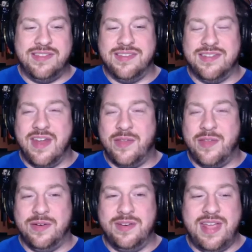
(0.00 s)
is
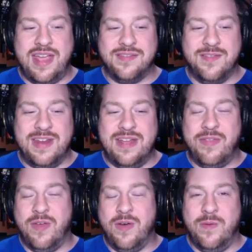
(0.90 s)
another case of it,
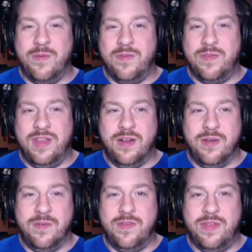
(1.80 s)
even though,
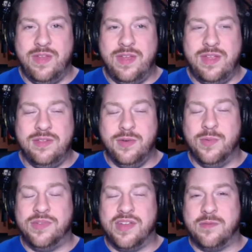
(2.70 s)
dude
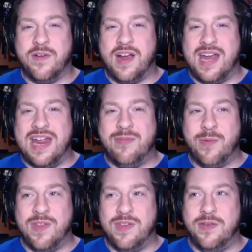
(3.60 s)
was selling fucking Evil
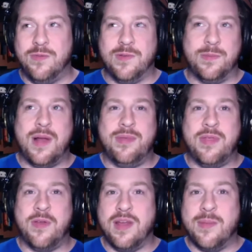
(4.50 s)
Within 2 for probably
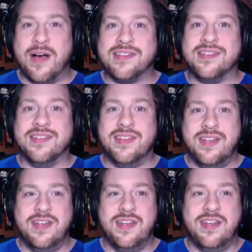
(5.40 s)
$30
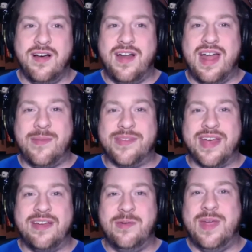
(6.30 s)
on
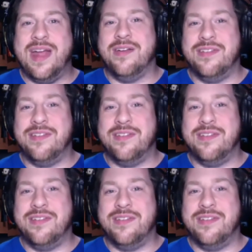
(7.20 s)
Amazon. Who cares?